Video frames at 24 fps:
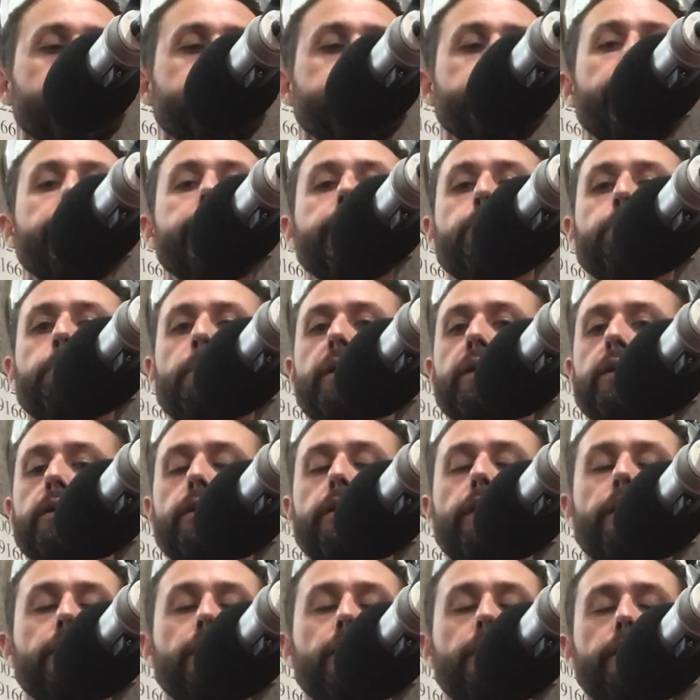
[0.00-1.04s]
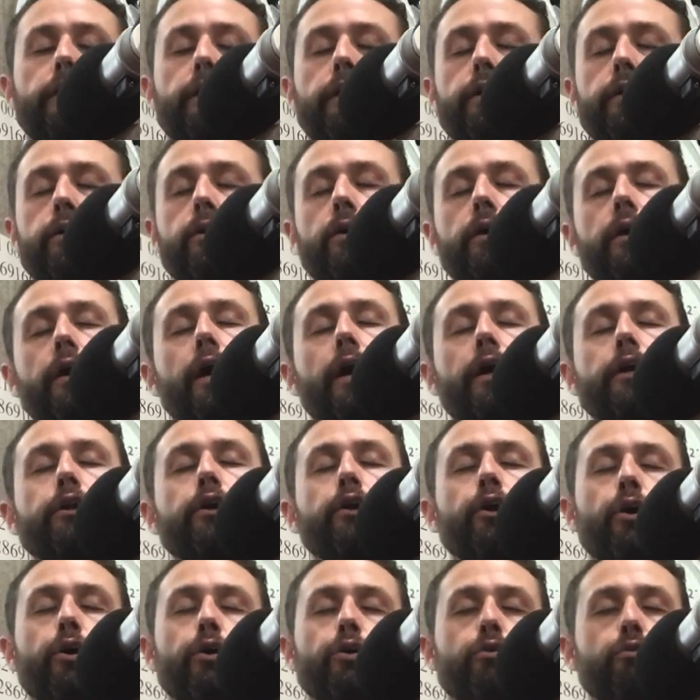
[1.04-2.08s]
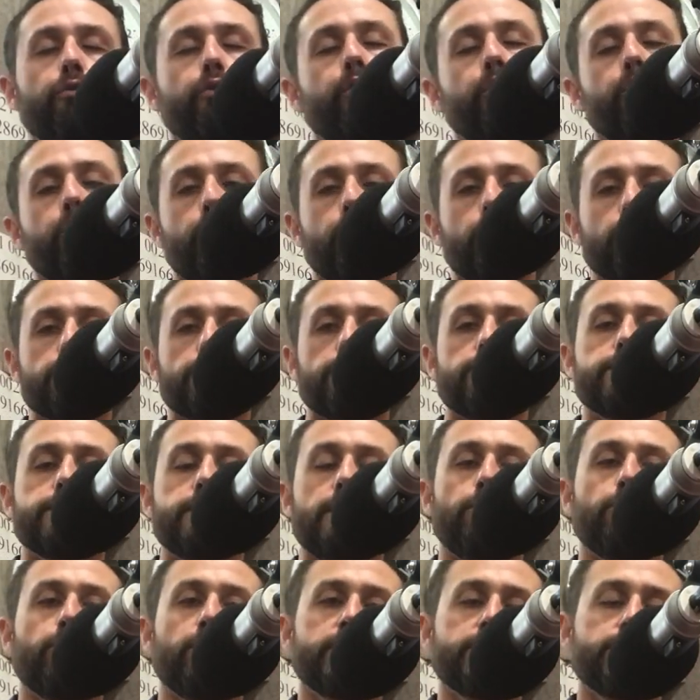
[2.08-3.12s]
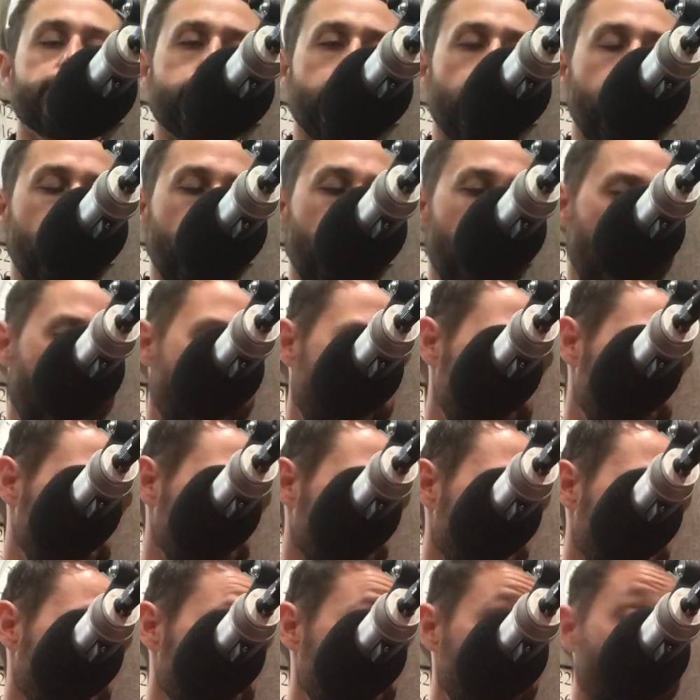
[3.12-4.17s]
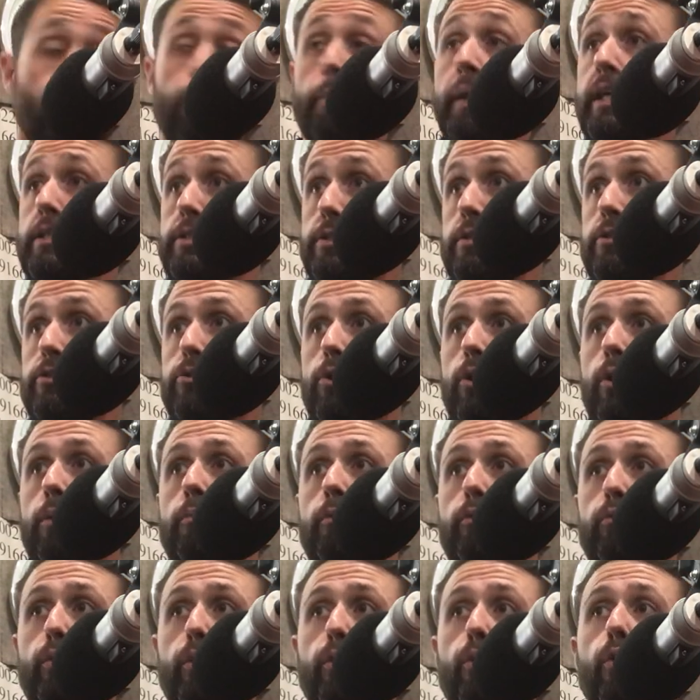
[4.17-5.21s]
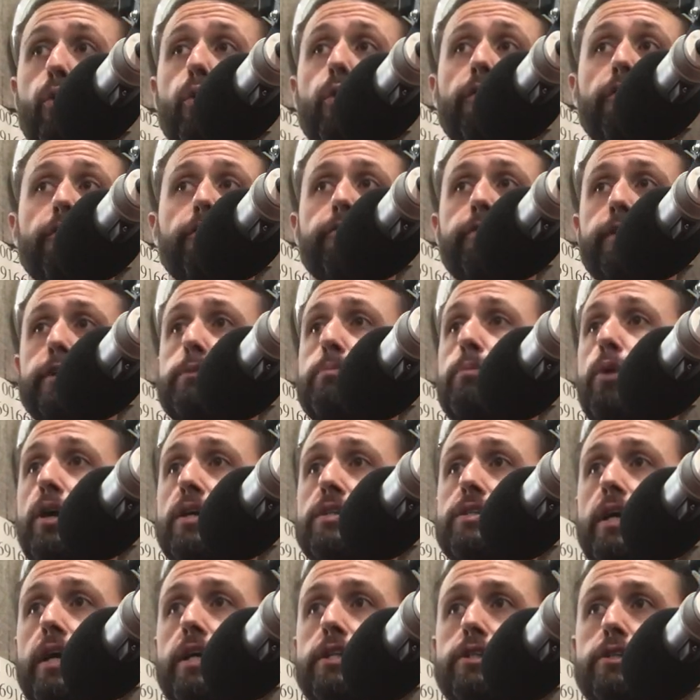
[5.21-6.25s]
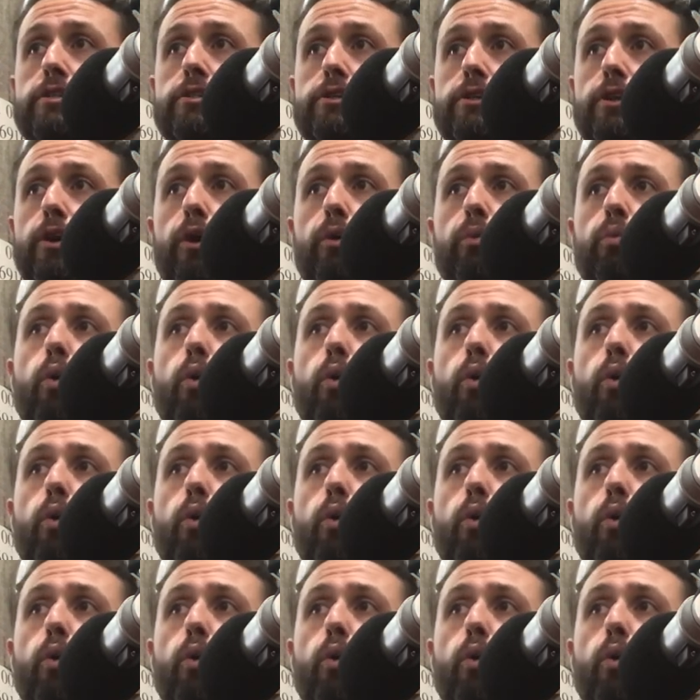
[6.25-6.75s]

And that can be you know, the root cause of someone's poor me syndrome or victimizations, you know,